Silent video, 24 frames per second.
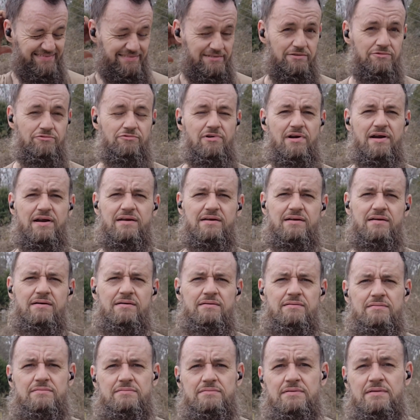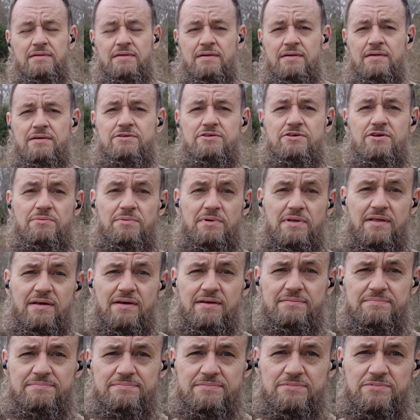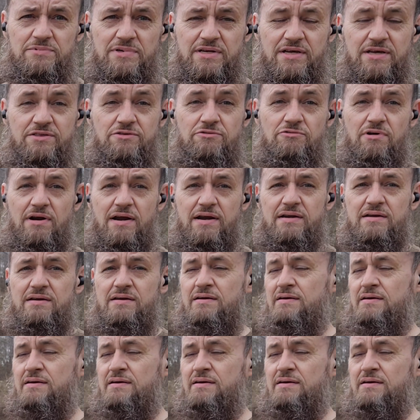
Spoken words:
rake. Sorry about that. I'm gonna get the rake,